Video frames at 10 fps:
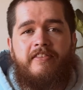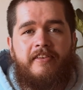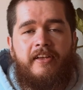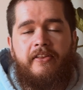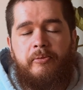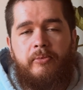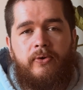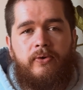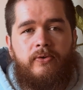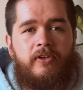seeing the
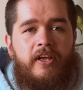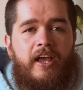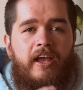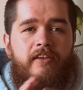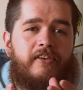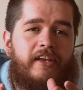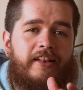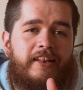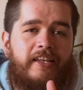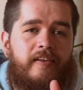moon as it
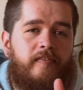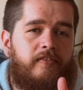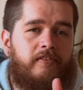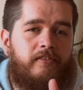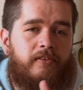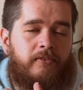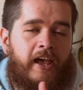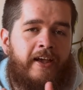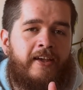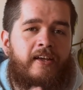leaves the
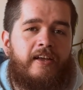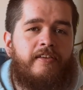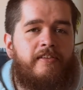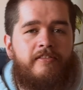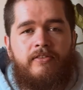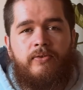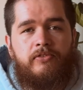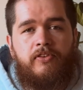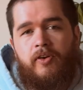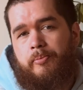day is
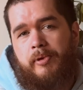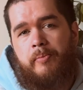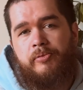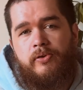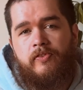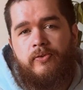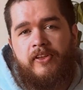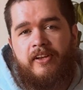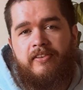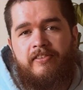also a beautiful
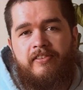thing to